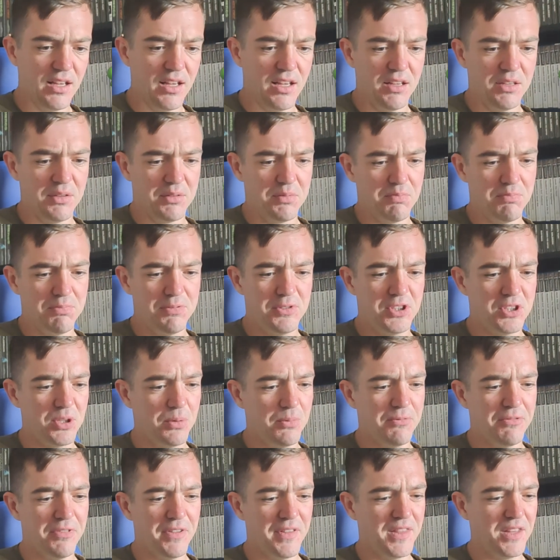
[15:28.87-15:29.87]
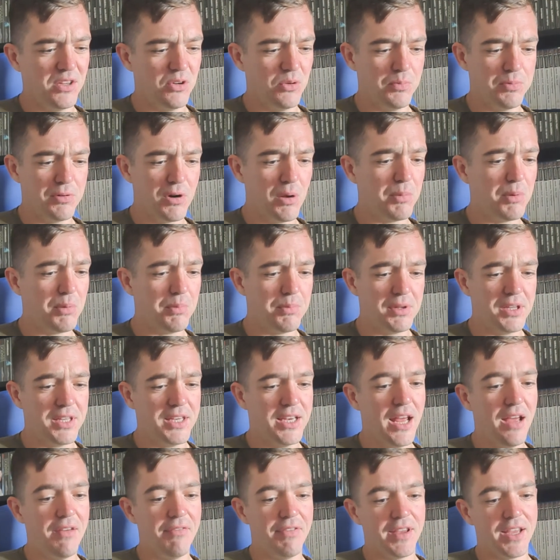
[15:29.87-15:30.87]
It's something that will probably
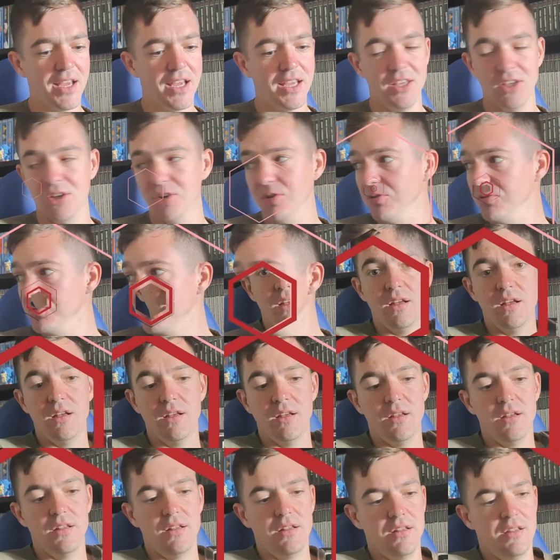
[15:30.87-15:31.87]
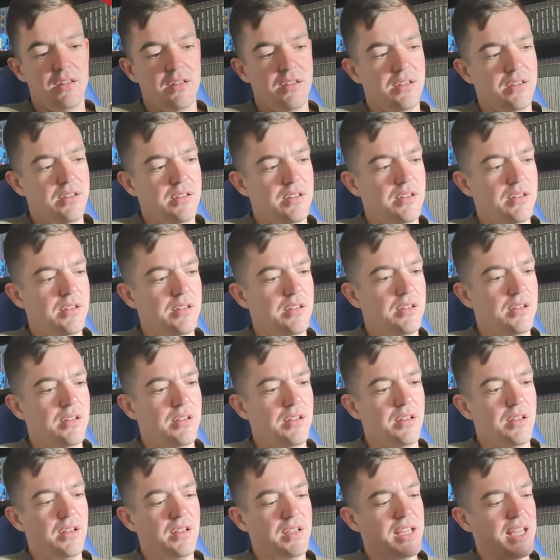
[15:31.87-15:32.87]
never get used.
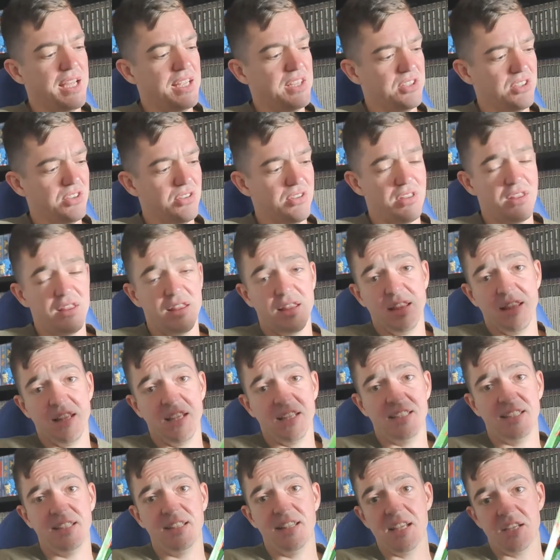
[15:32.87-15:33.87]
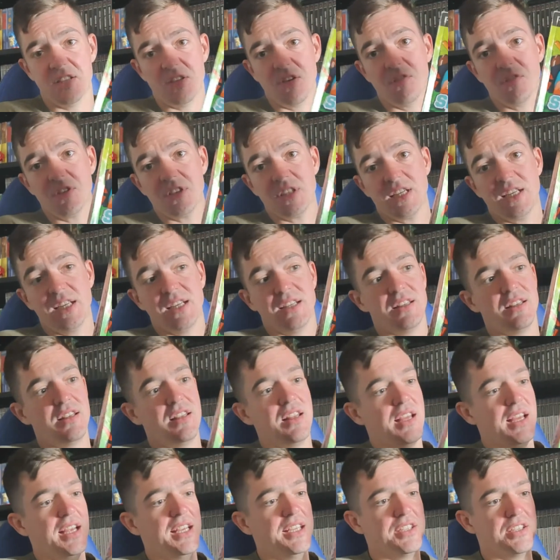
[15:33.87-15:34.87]
Okay, so this obviously
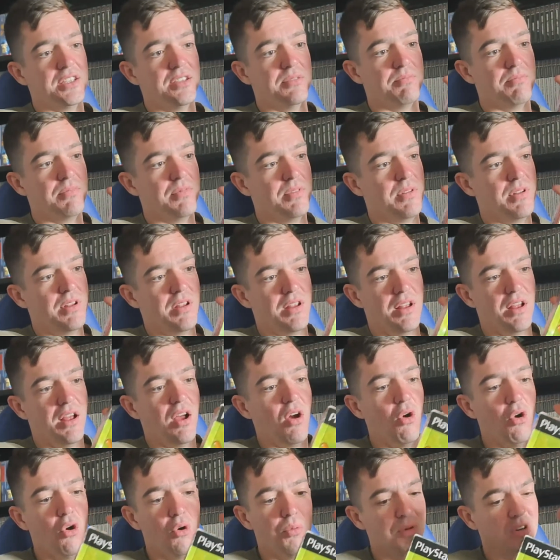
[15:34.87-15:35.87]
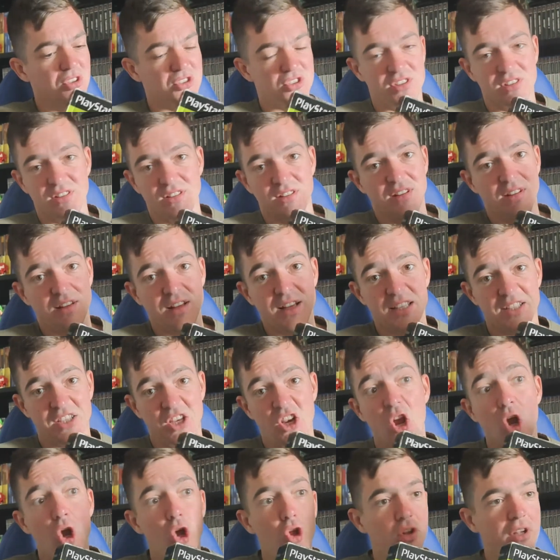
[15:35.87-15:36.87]
is it's an
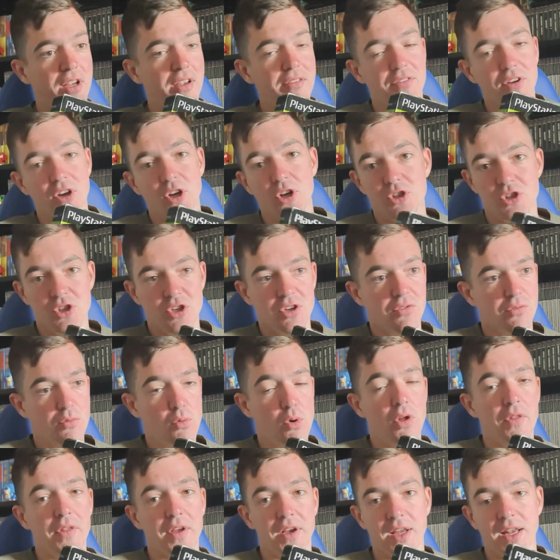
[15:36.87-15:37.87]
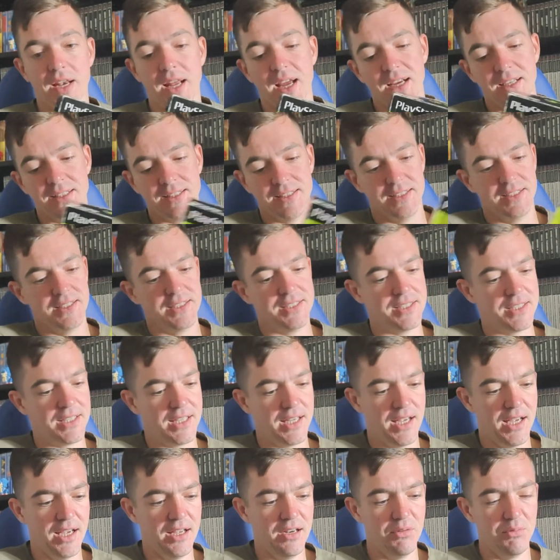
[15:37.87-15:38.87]
earlier version of what the Kinect is,
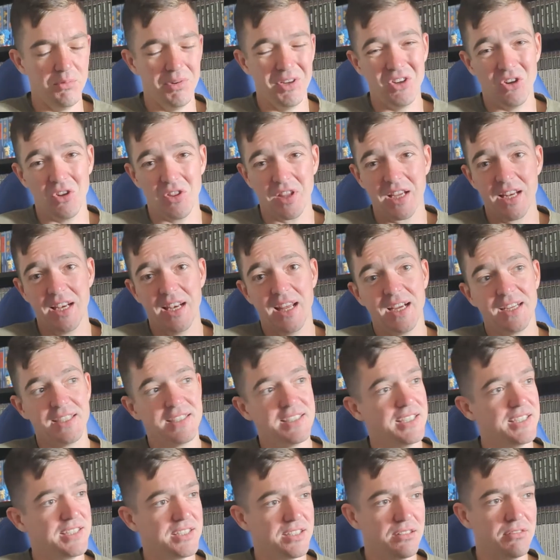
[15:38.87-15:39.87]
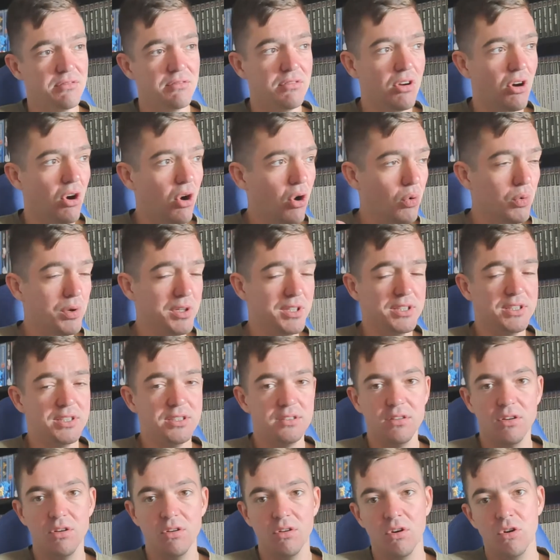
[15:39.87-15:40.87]
and we know the Kinect isn't
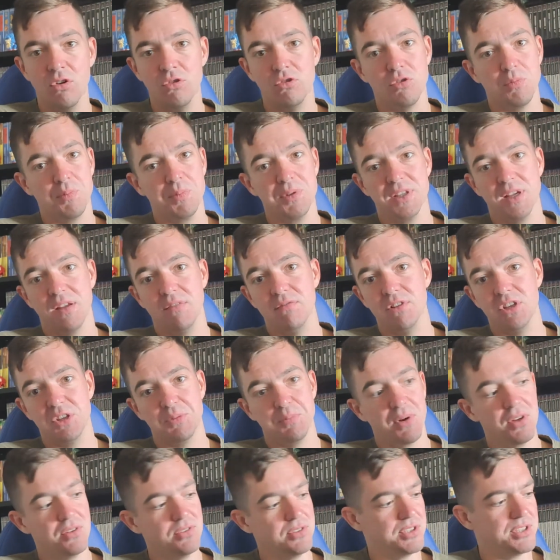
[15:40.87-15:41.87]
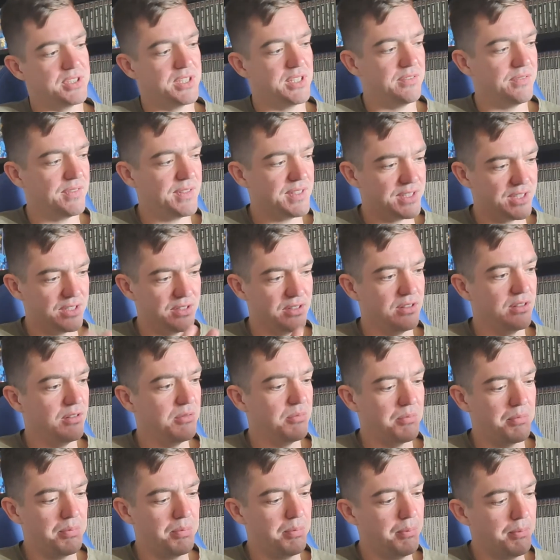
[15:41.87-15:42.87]
always 100% responsive, isn't
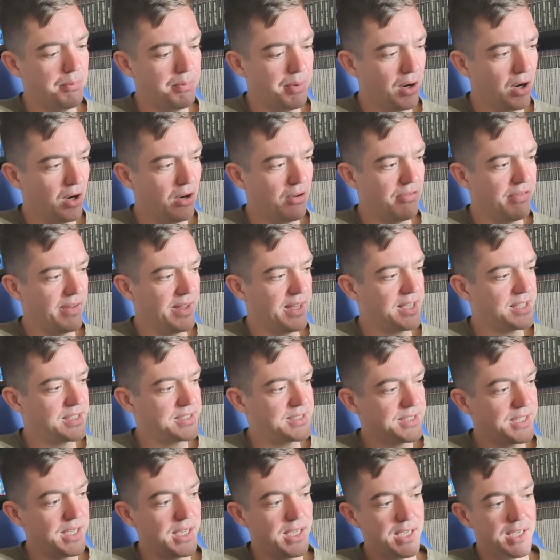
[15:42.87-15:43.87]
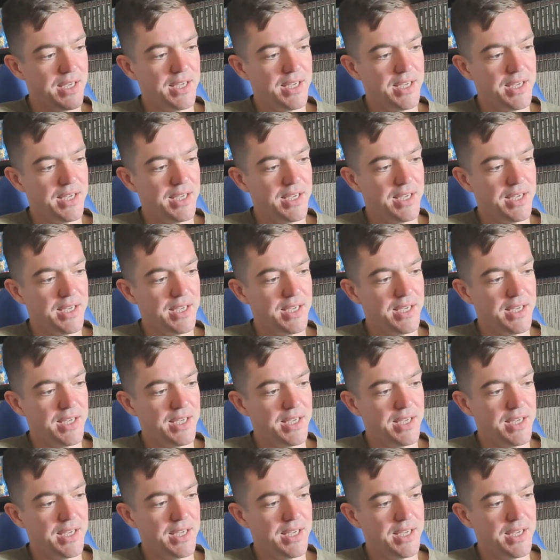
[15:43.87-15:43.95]
perfect.